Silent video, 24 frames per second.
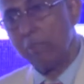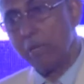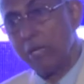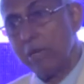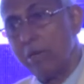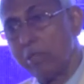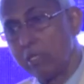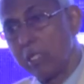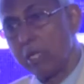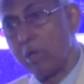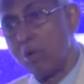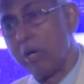of
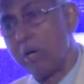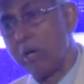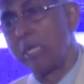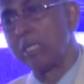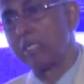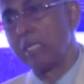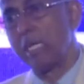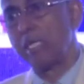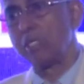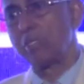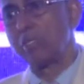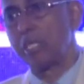the road and try
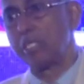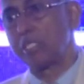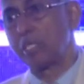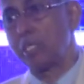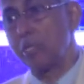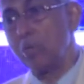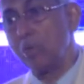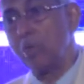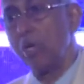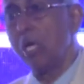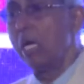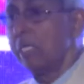to rescue.
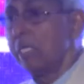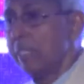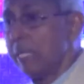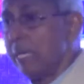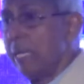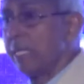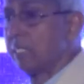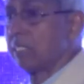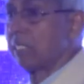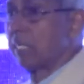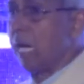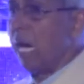The
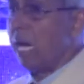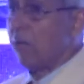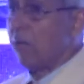next car will